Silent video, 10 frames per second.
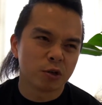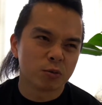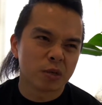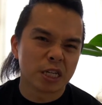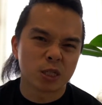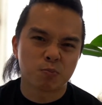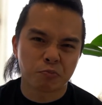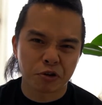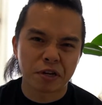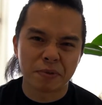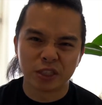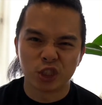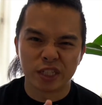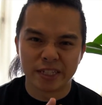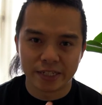it's pretty much
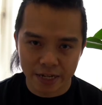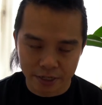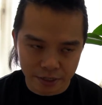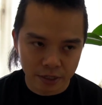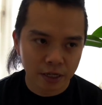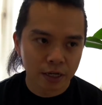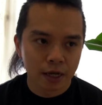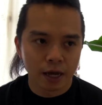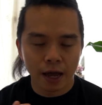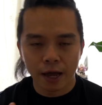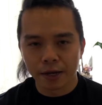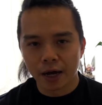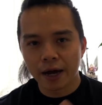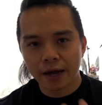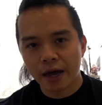dead. And
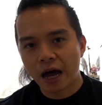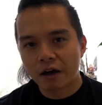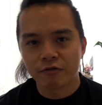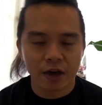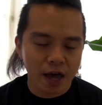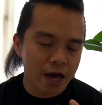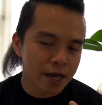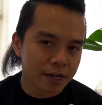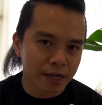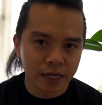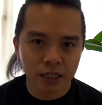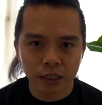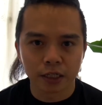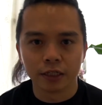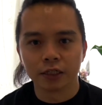I have an
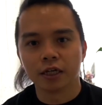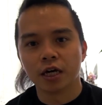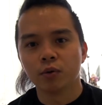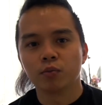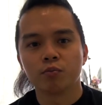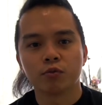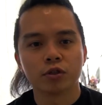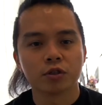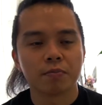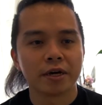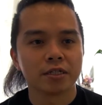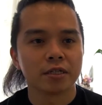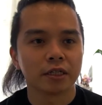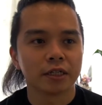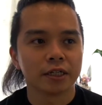inkling it was
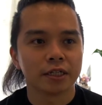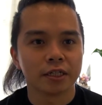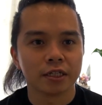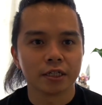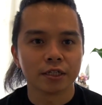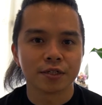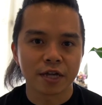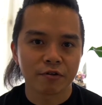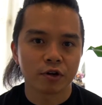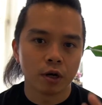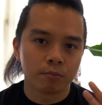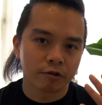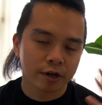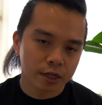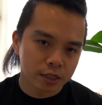basically the stereo
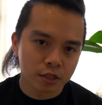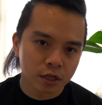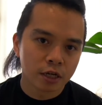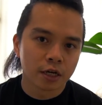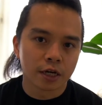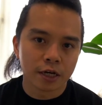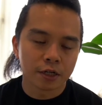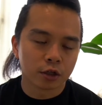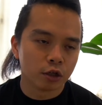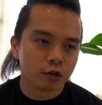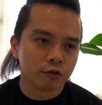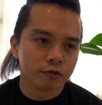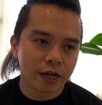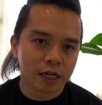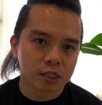upgrade in the Golf
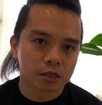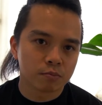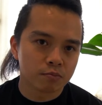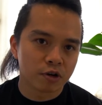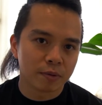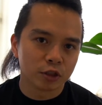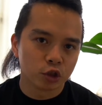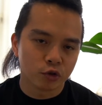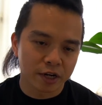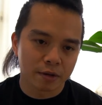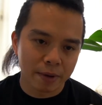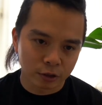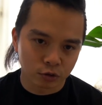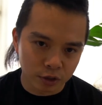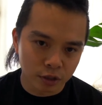that's pretty much drained the
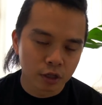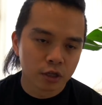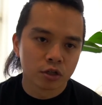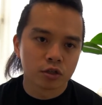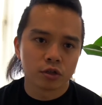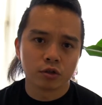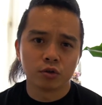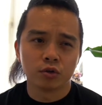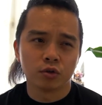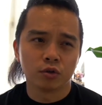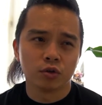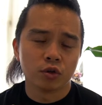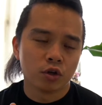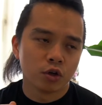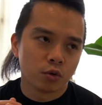battery. So
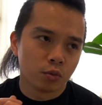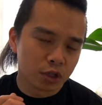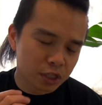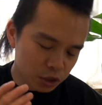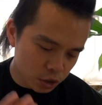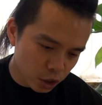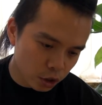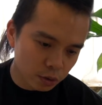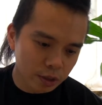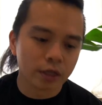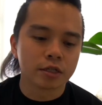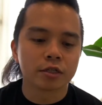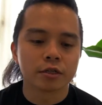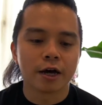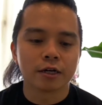what you need to know is
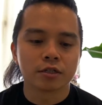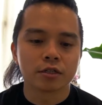that